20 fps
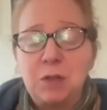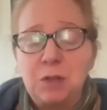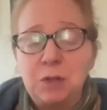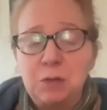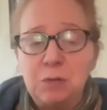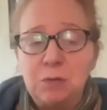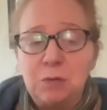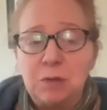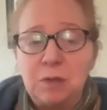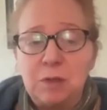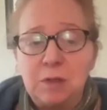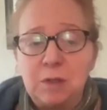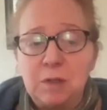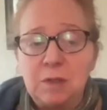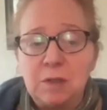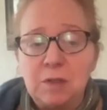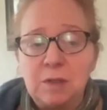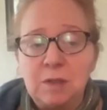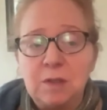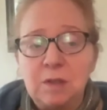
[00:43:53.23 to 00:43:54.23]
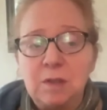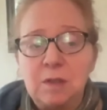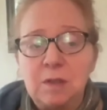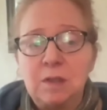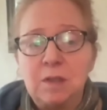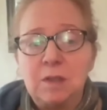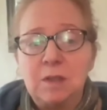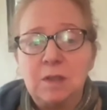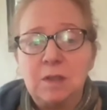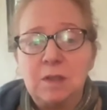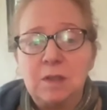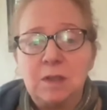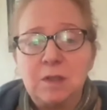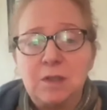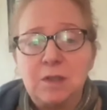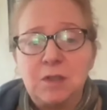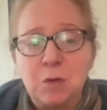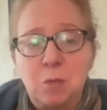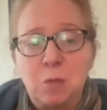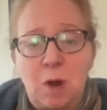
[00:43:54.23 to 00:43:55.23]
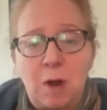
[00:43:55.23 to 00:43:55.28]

you